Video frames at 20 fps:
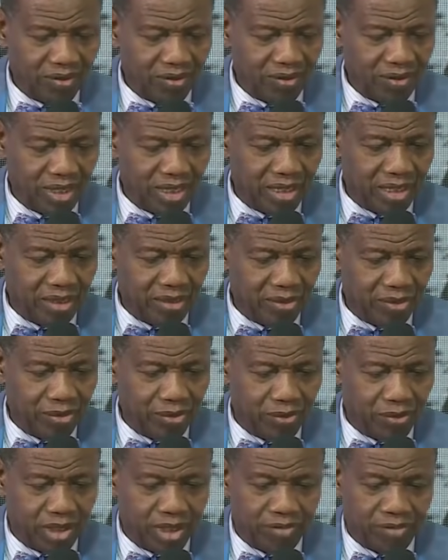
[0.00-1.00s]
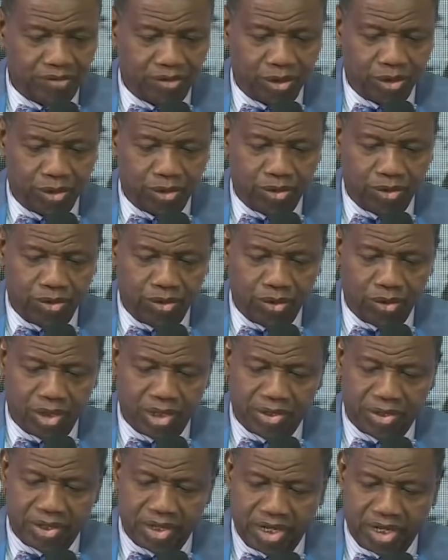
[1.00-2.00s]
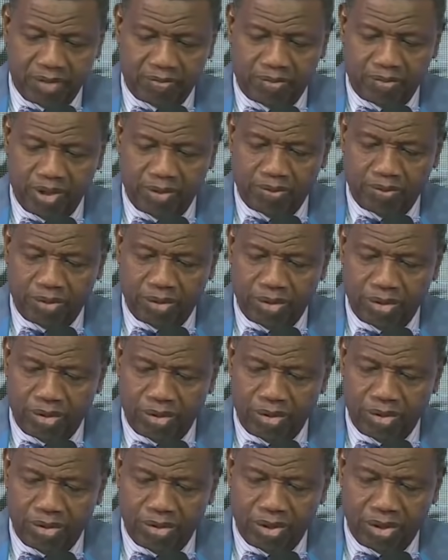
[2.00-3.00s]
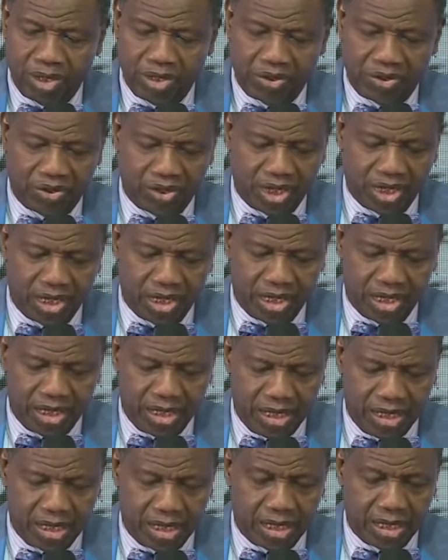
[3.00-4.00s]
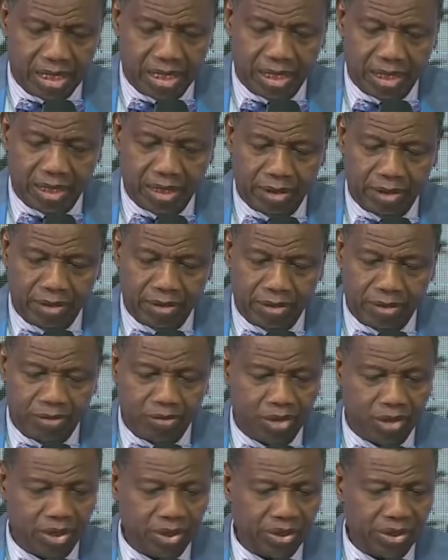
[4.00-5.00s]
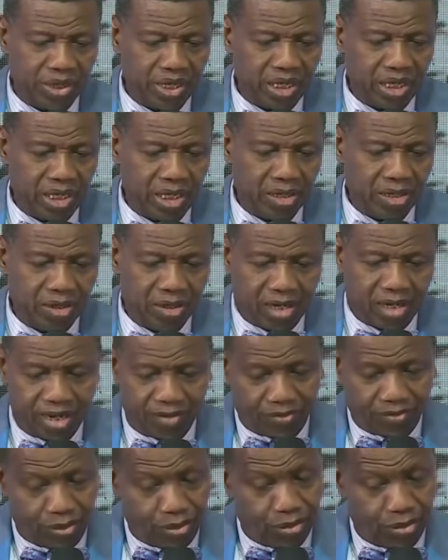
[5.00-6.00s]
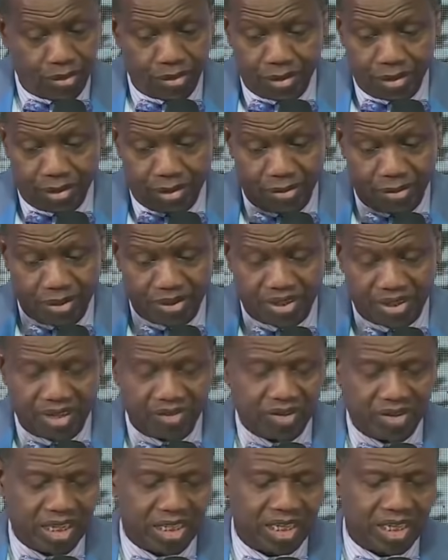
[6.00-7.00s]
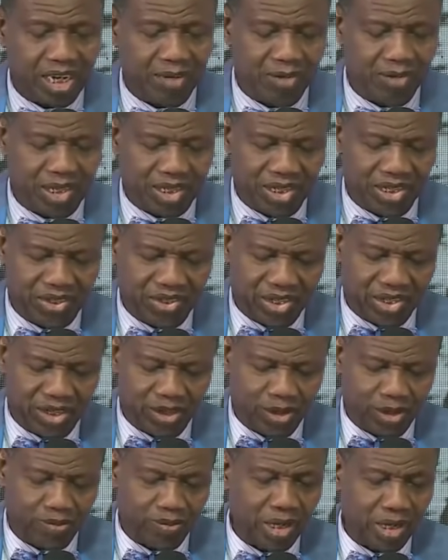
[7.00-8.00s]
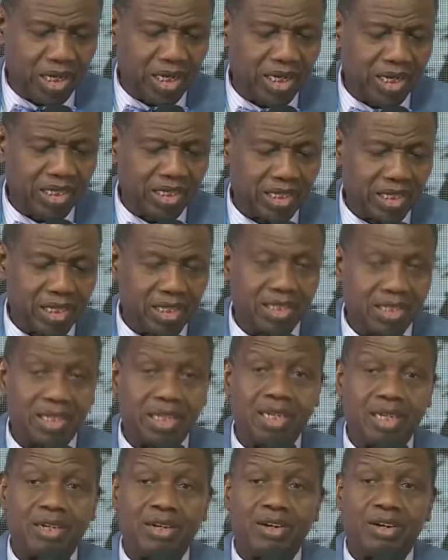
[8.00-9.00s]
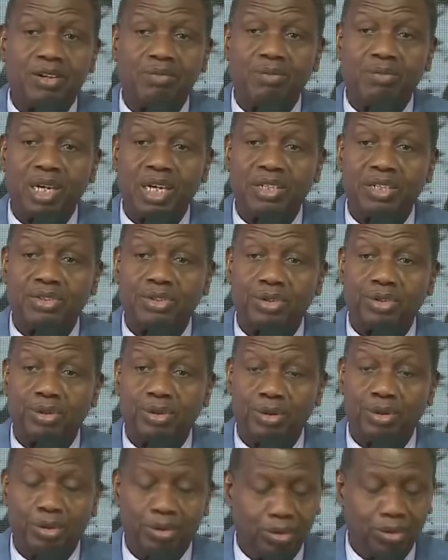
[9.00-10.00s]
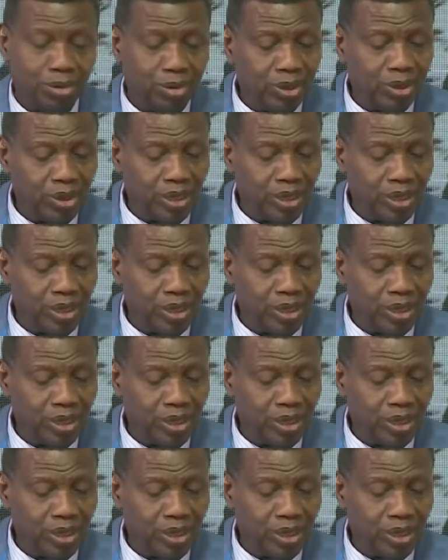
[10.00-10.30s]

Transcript: Well, you wave to two or three people and said good morning or afternoon or whatever time it is in your place and say, God bless you.